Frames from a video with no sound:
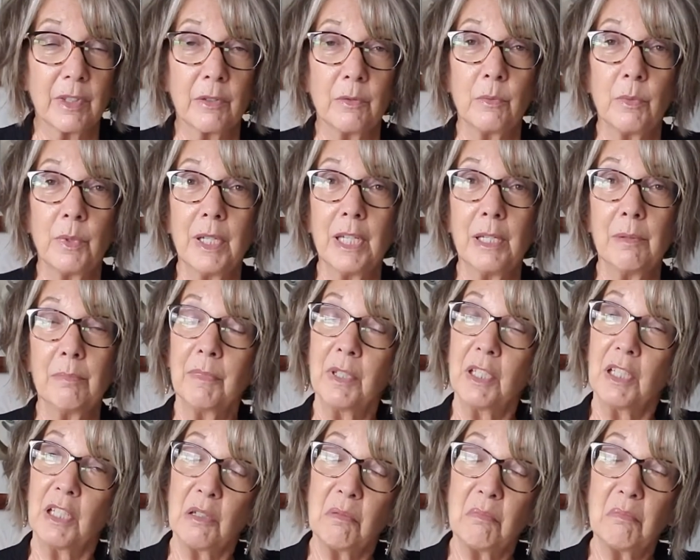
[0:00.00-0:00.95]
We,
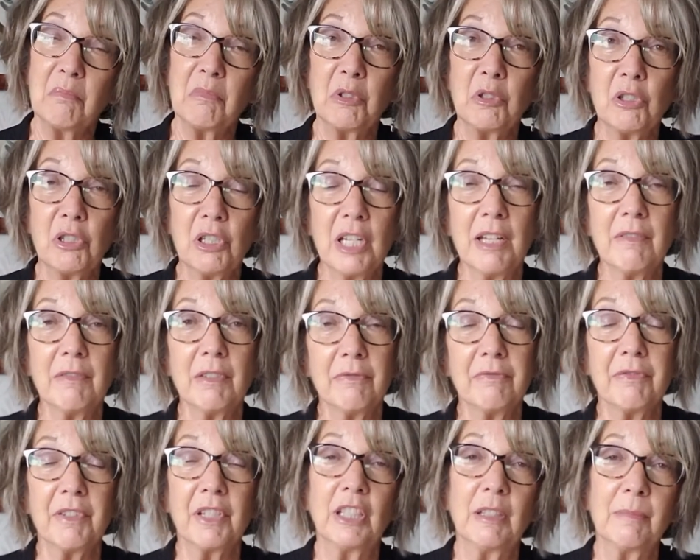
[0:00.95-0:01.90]
should have
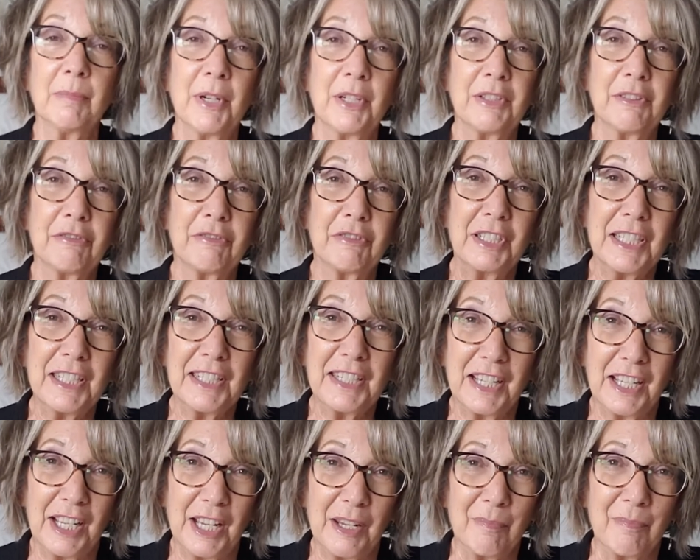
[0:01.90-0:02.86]
a fair amount of free
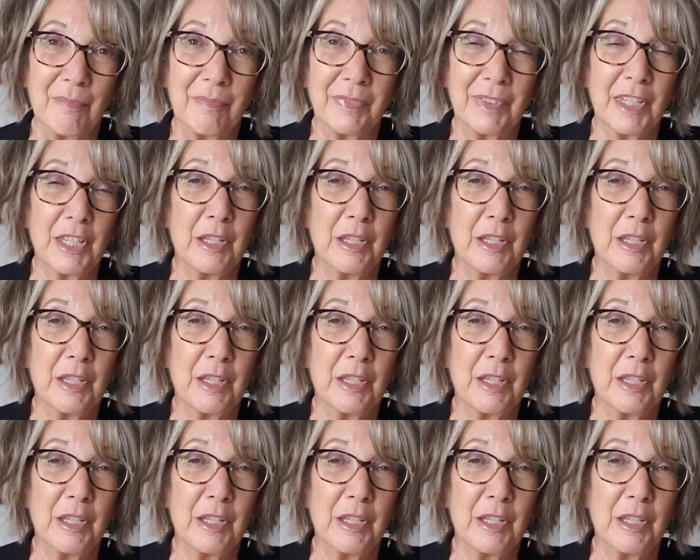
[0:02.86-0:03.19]
time,